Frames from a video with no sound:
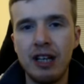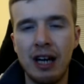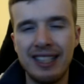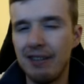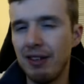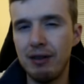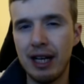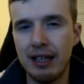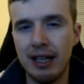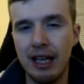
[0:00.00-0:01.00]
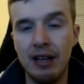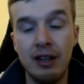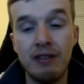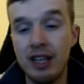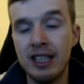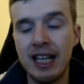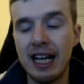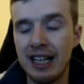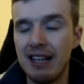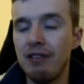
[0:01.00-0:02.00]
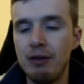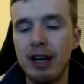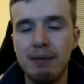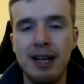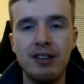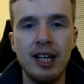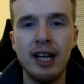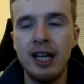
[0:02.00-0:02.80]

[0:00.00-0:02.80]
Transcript: another in the deck, I definitely recommend it.